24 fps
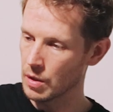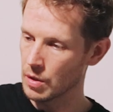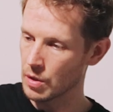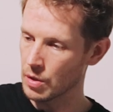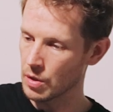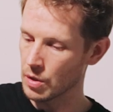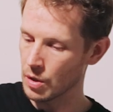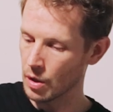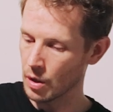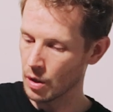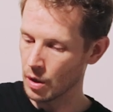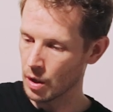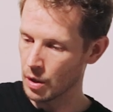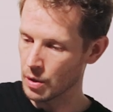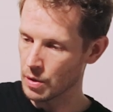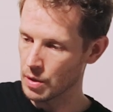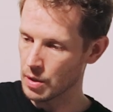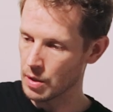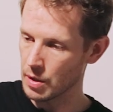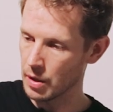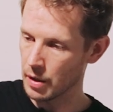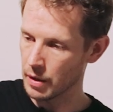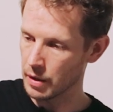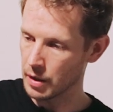So I'll
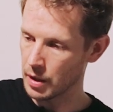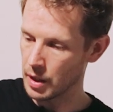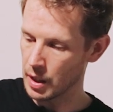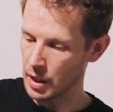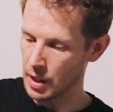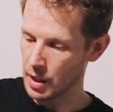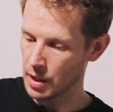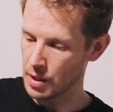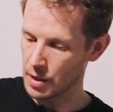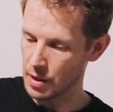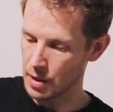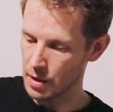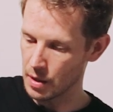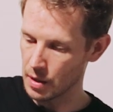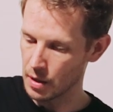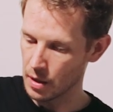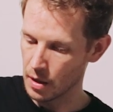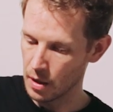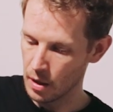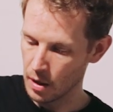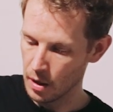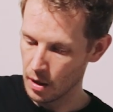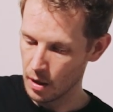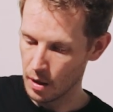slot this
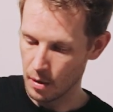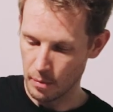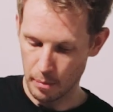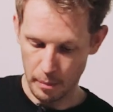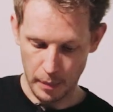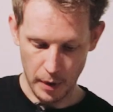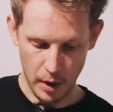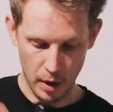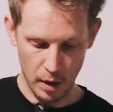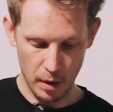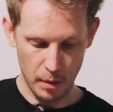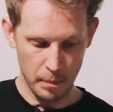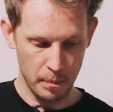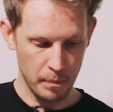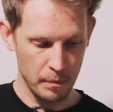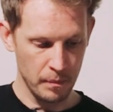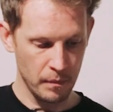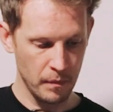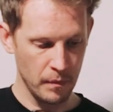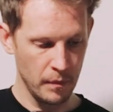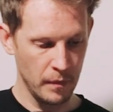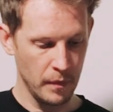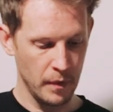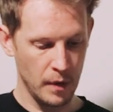
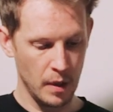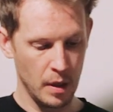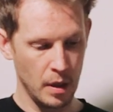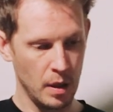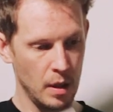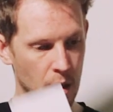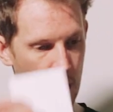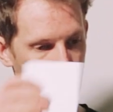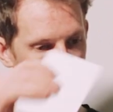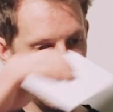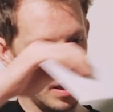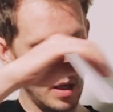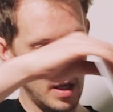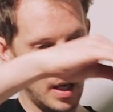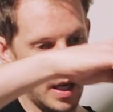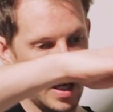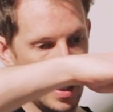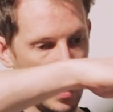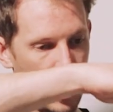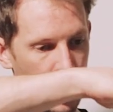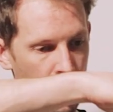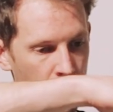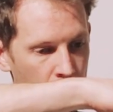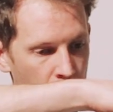bottom
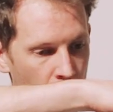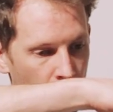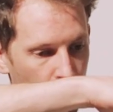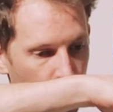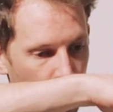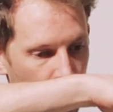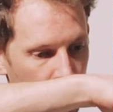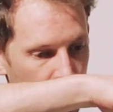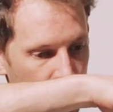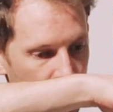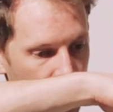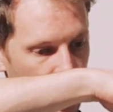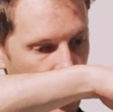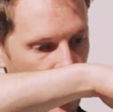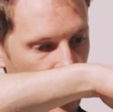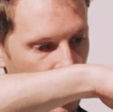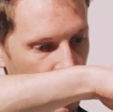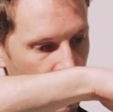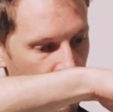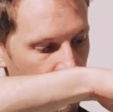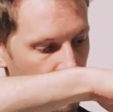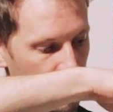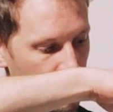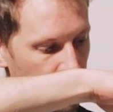and top ones
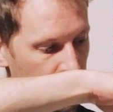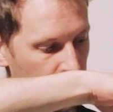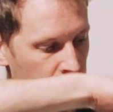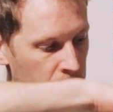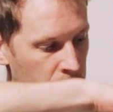in.